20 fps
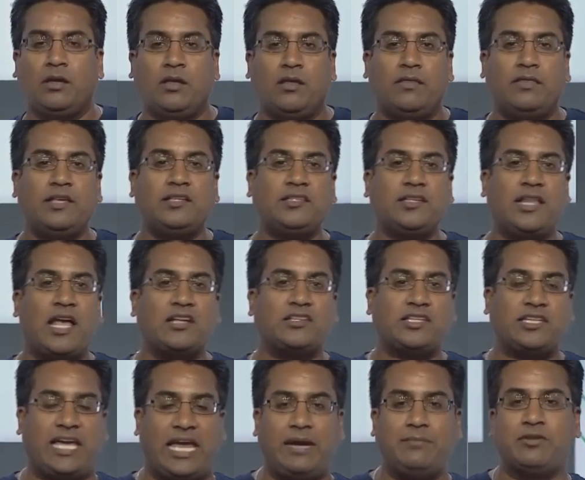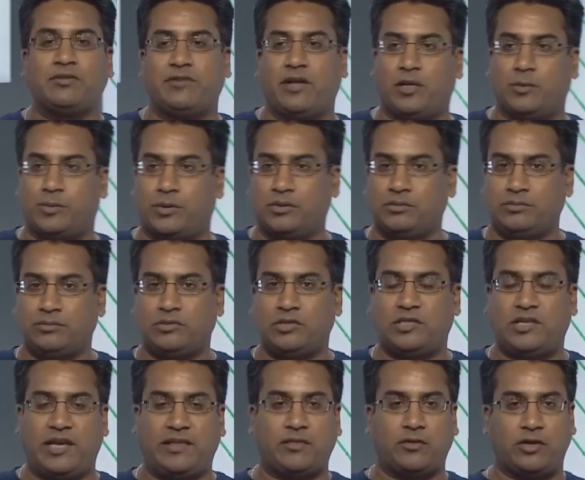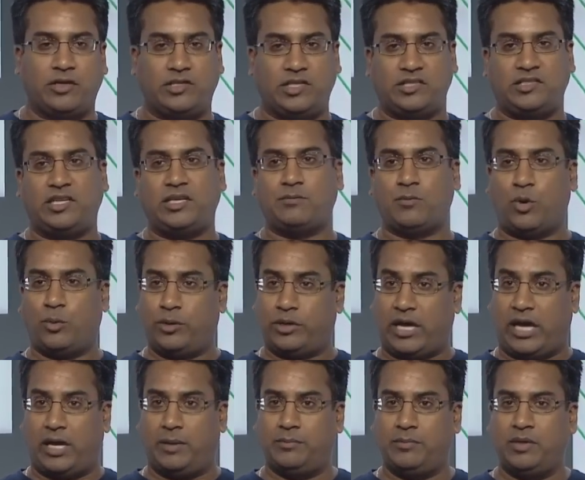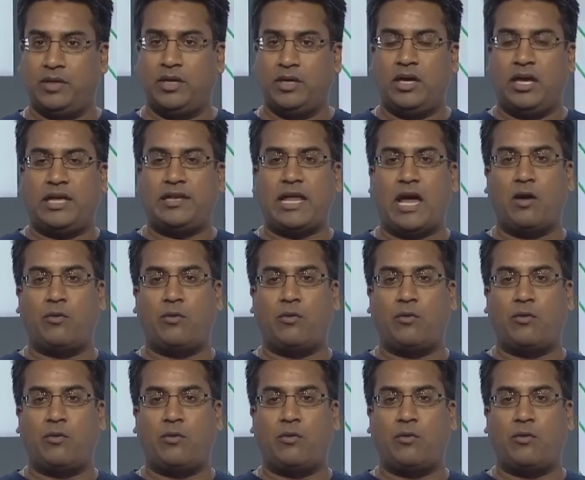This allows a game developer to take their existing mobile game and now